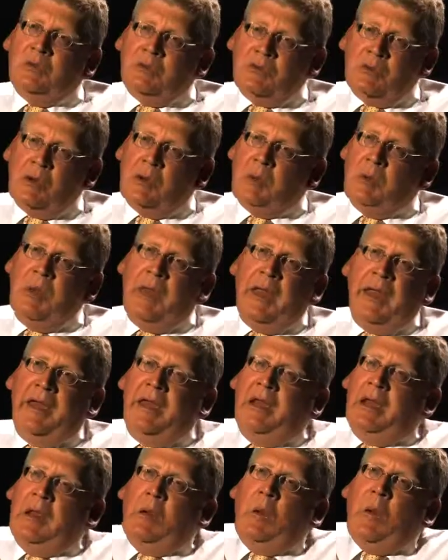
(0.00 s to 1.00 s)
overall
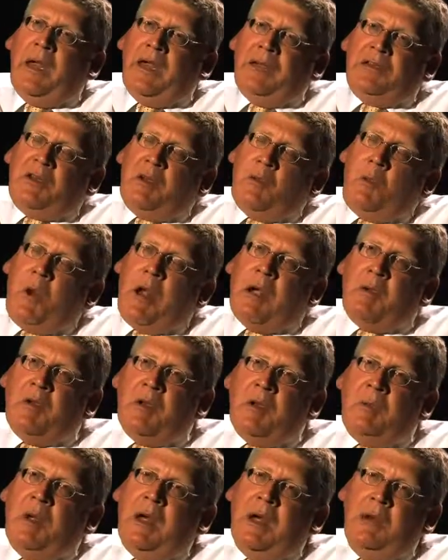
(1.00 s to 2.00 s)
molecular weight to
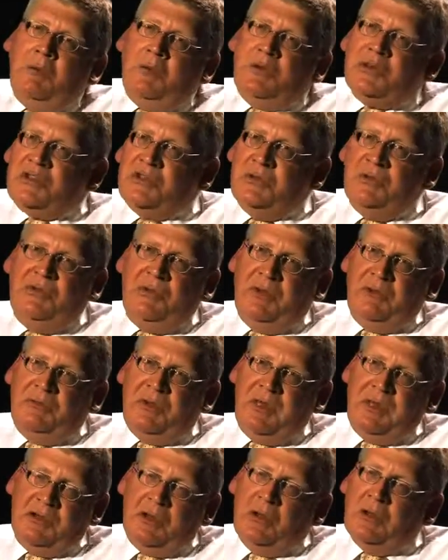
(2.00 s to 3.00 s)
around about two hundred
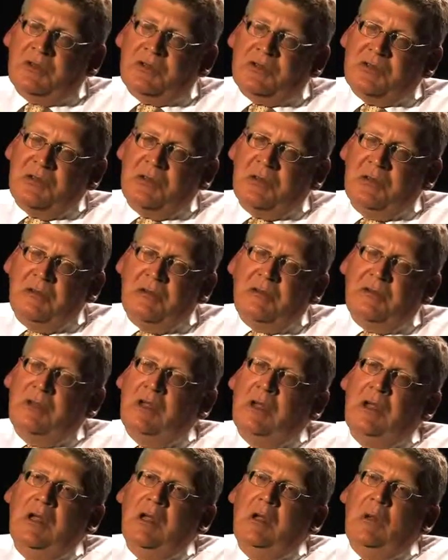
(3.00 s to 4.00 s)
fifty daltons,
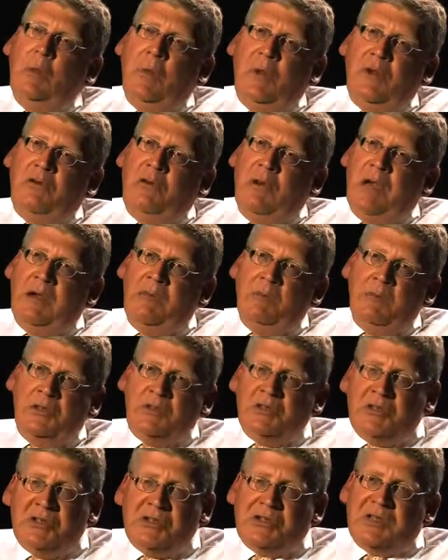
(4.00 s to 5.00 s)
we try and
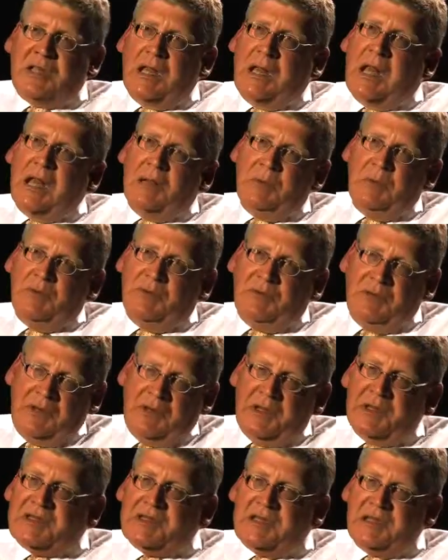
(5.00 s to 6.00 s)
reduce the
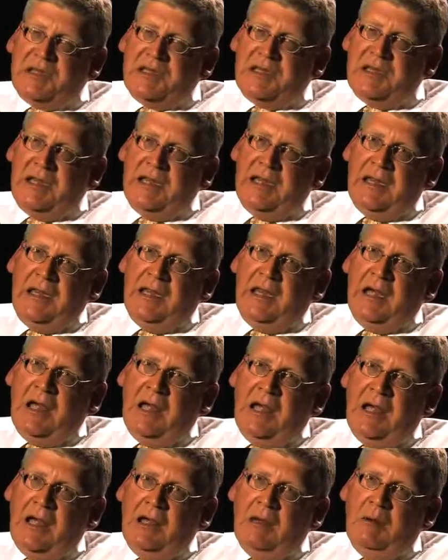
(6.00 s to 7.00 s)
lipophilicity
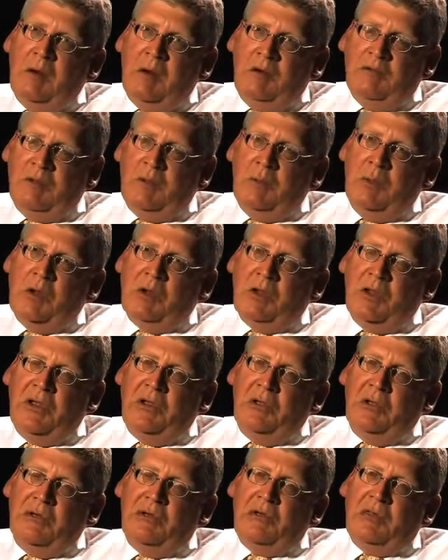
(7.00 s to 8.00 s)
uh, of the
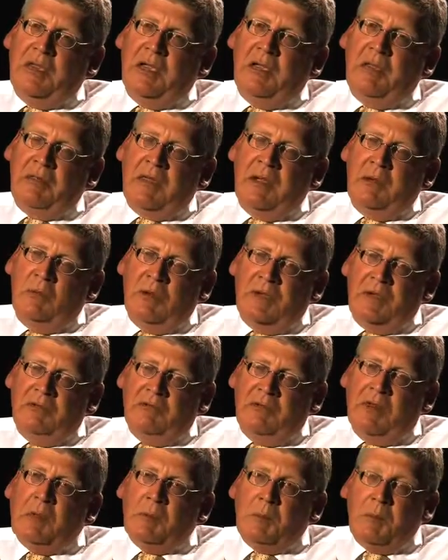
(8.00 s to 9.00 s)
molecules that, that we're
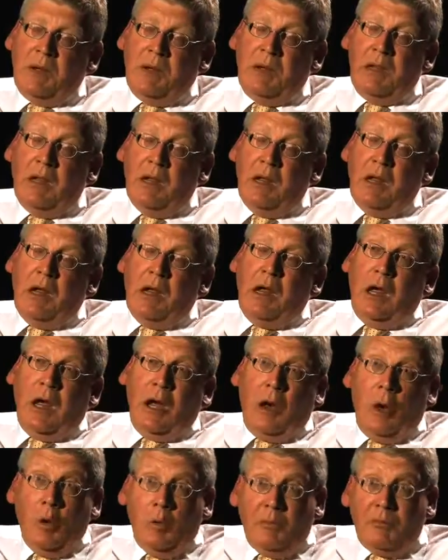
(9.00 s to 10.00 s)
developing.
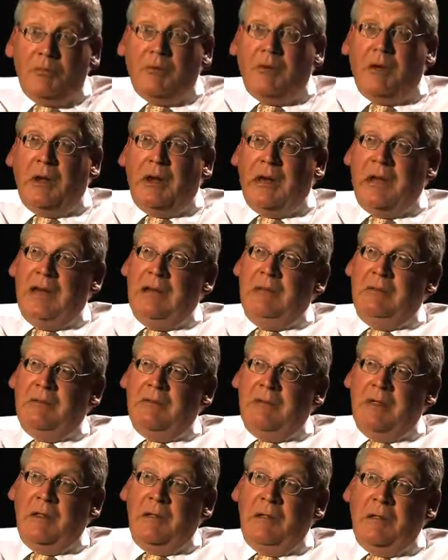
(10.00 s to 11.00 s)
And hopefully
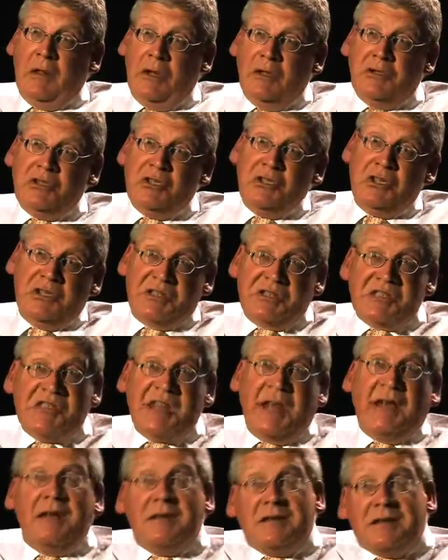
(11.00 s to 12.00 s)
the, the logical
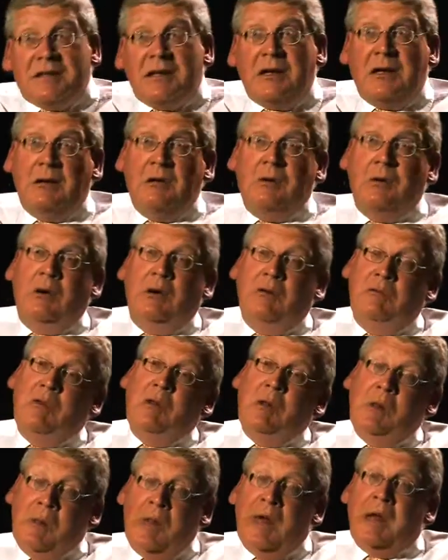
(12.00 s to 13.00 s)
seconder of
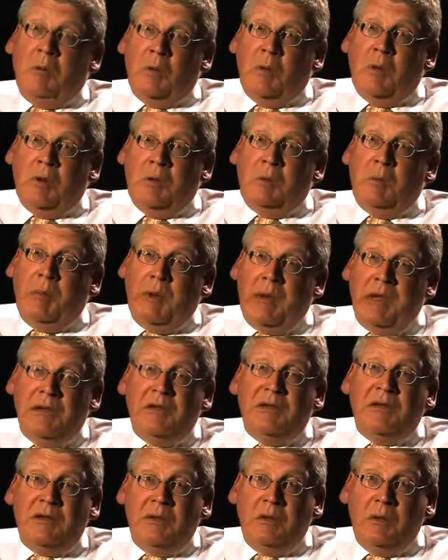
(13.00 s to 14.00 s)
all that will be
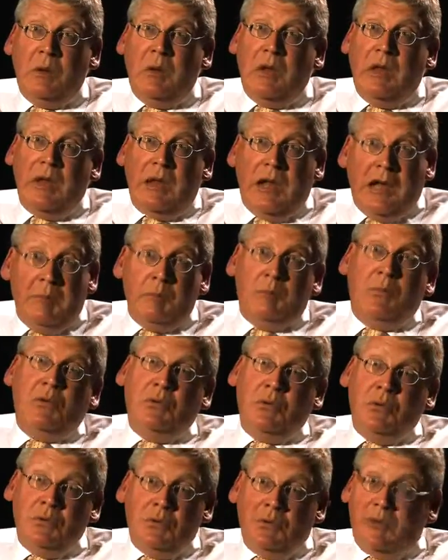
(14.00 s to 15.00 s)
to
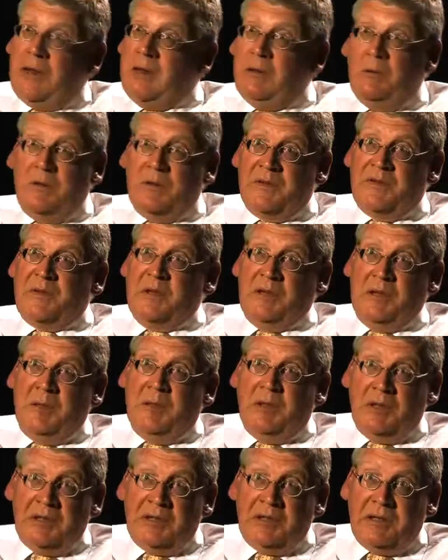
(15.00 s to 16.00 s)
improve aqueous
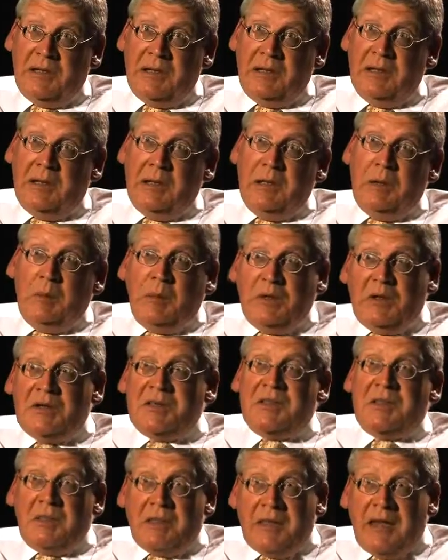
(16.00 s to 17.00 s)
solubility.
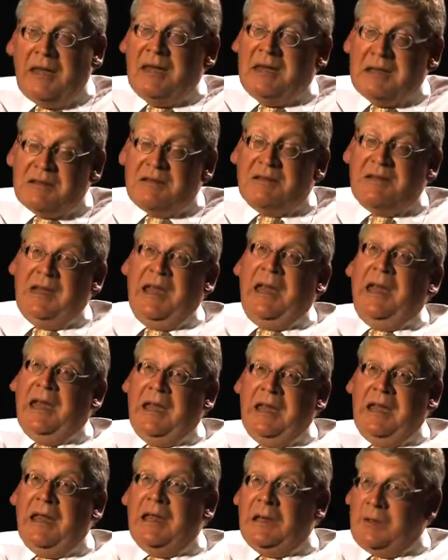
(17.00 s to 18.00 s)
Because at the end of the
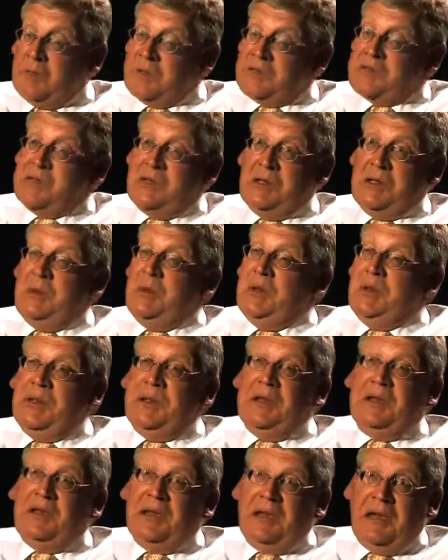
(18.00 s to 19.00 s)
day, aqueous
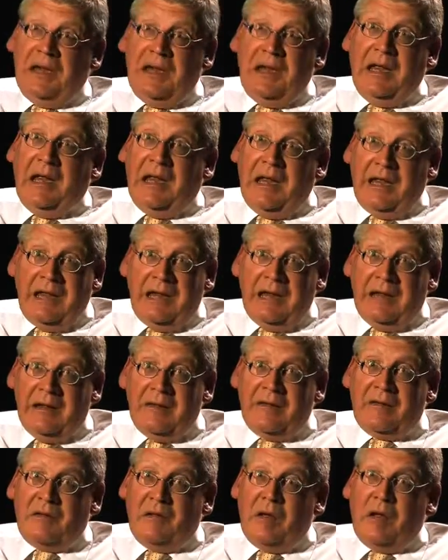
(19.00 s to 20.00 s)
solubility
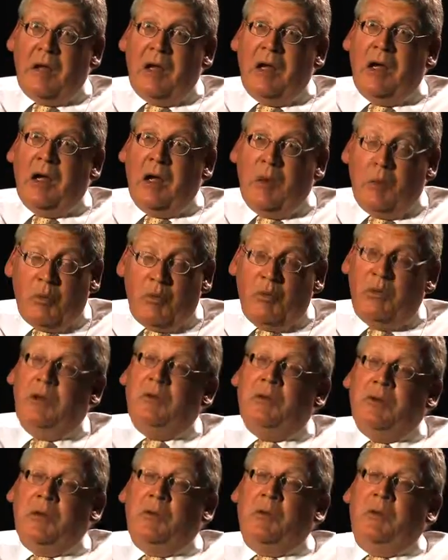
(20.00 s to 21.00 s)
is uh, a
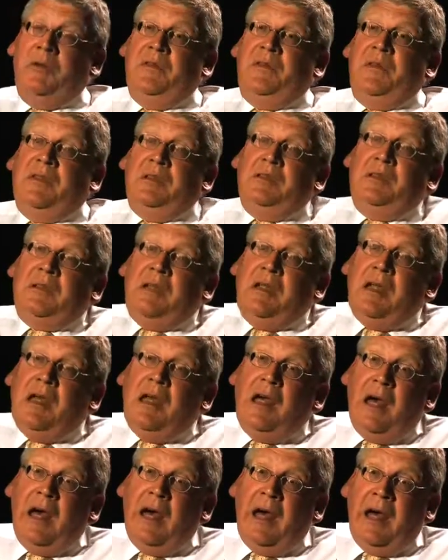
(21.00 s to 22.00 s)
prerequisite
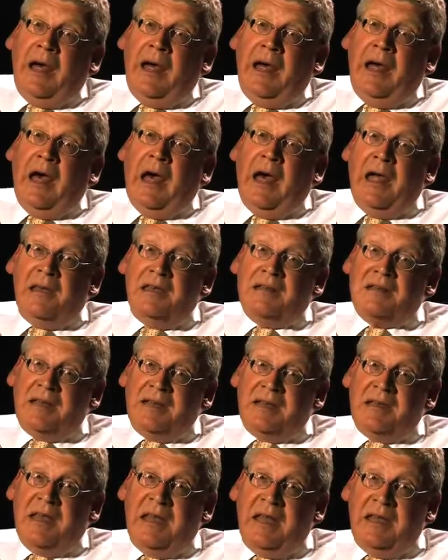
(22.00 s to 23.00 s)
uh, and is
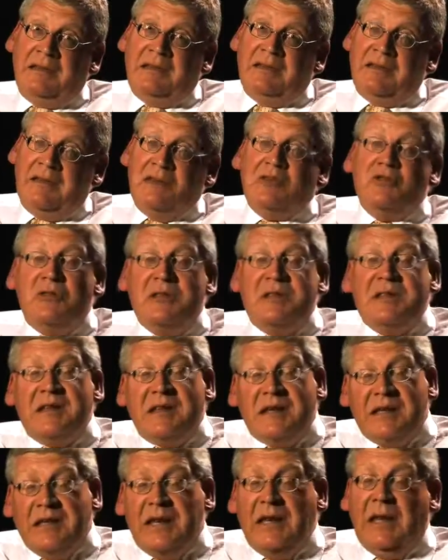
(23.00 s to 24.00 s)
it, it's
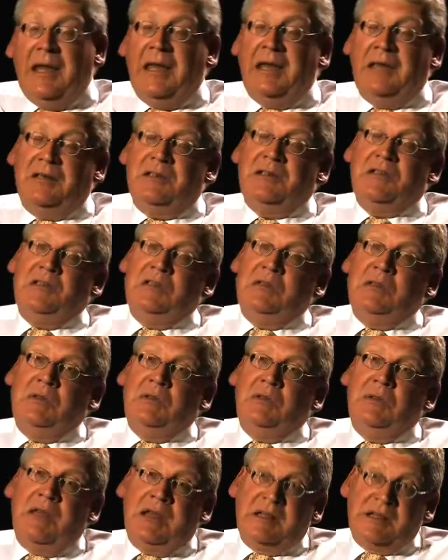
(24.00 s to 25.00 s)
intrinsically linked
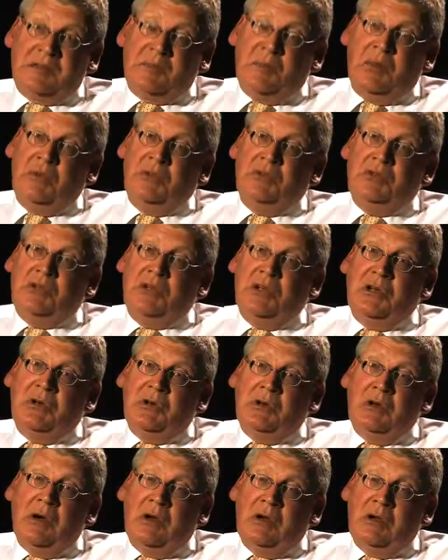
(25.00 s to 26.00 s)
to the
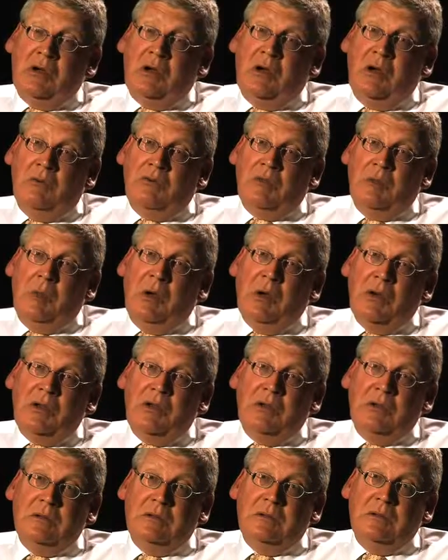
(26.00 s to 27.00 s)
exposure of, of the
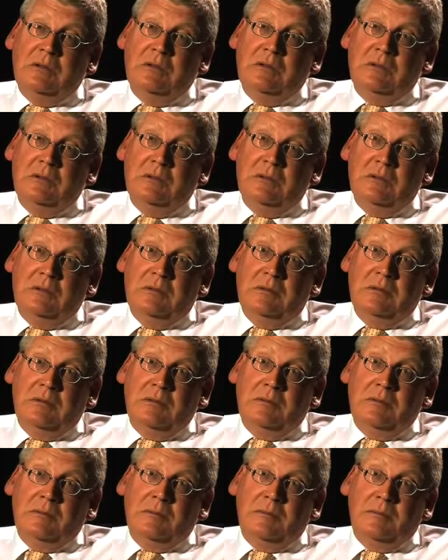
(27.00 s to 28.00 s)
molecule.
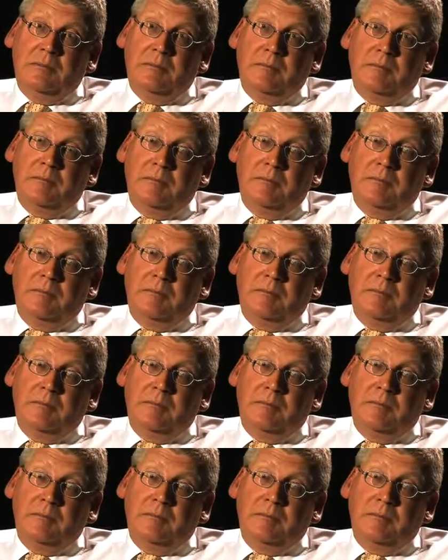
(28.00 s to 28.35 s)
Interesting. So